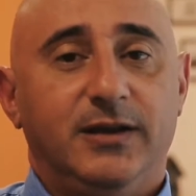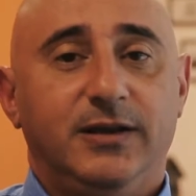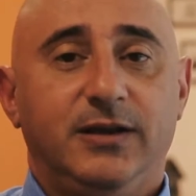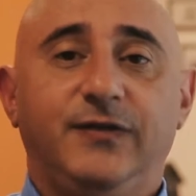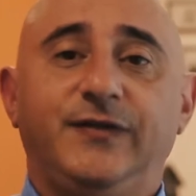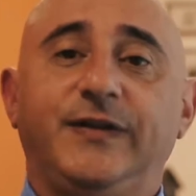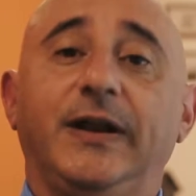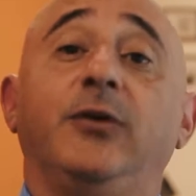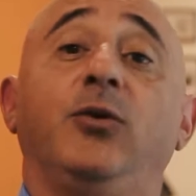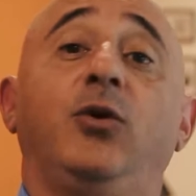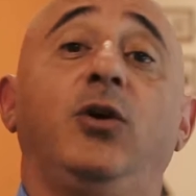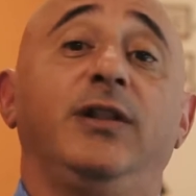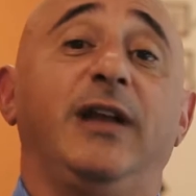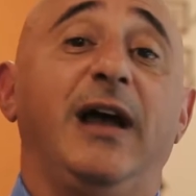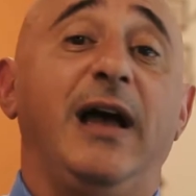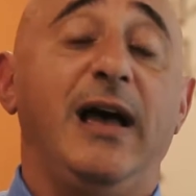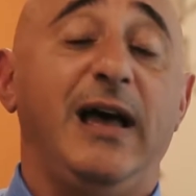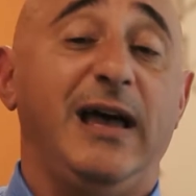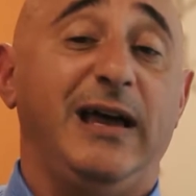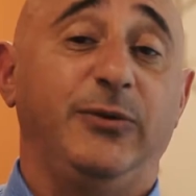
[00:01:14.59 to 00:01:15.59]
You've done all
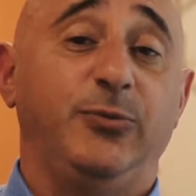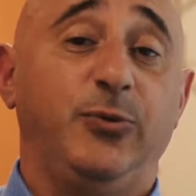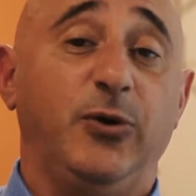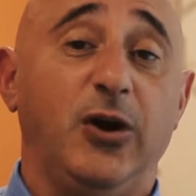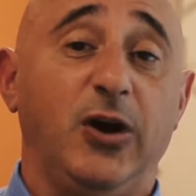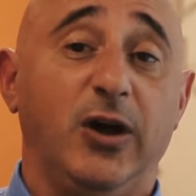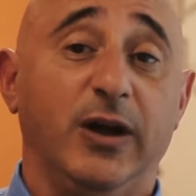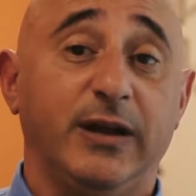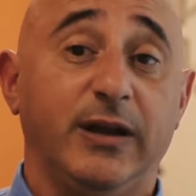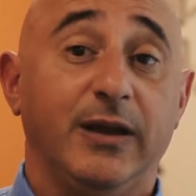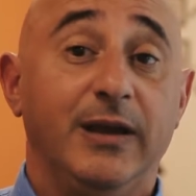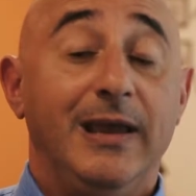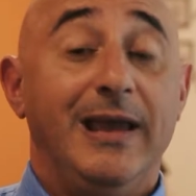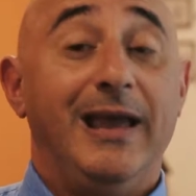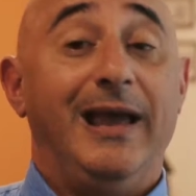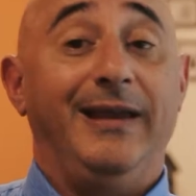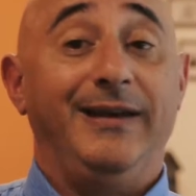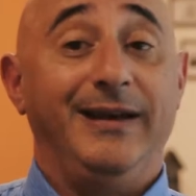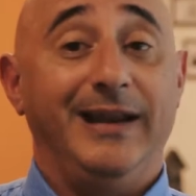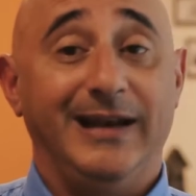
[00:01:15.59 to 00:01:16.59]
the hard work
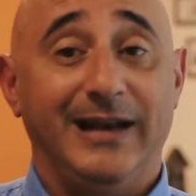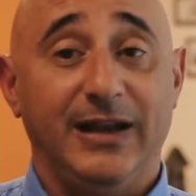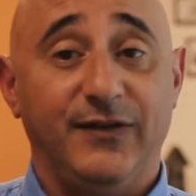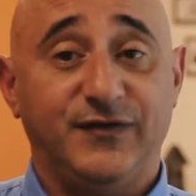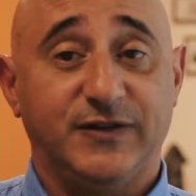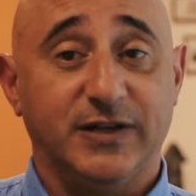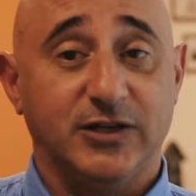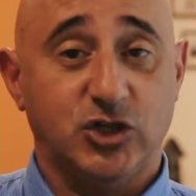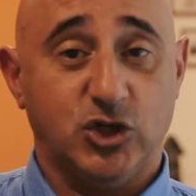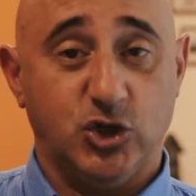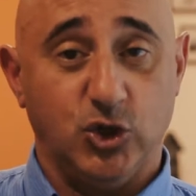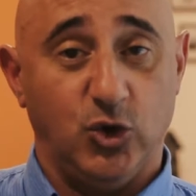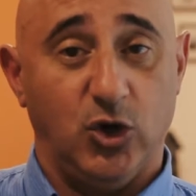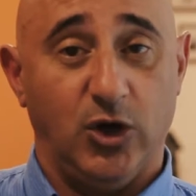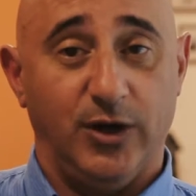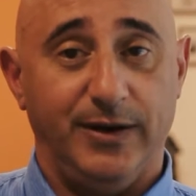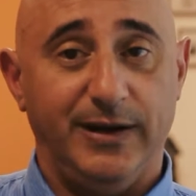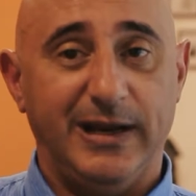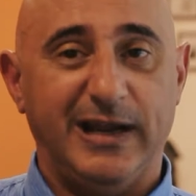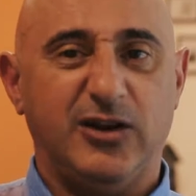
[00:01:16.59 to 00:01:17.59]
and then left it
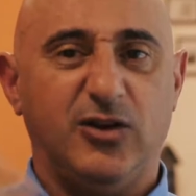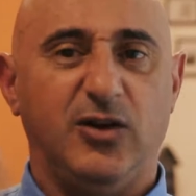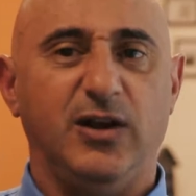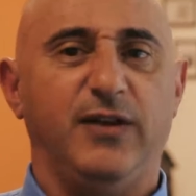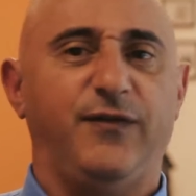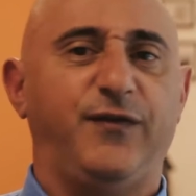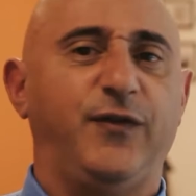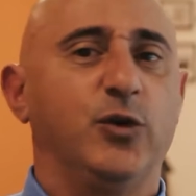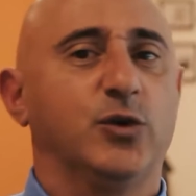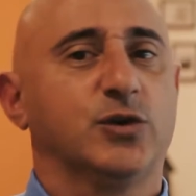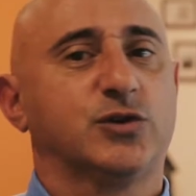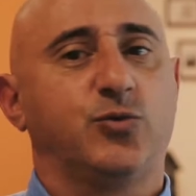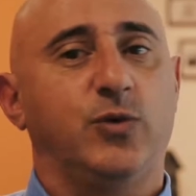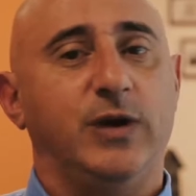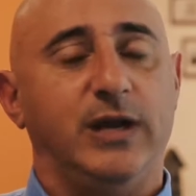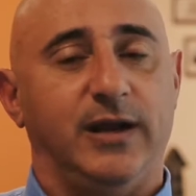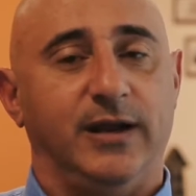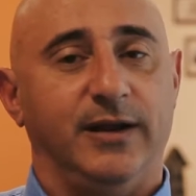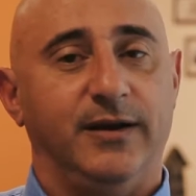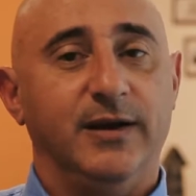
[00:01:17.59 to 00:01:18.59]
short, and that kind of feels
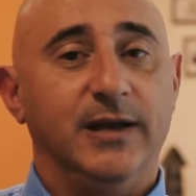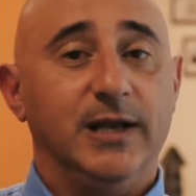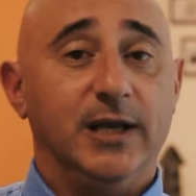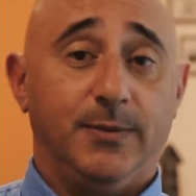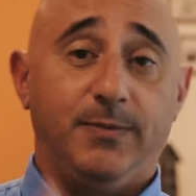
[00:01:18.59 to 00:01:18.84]
weird.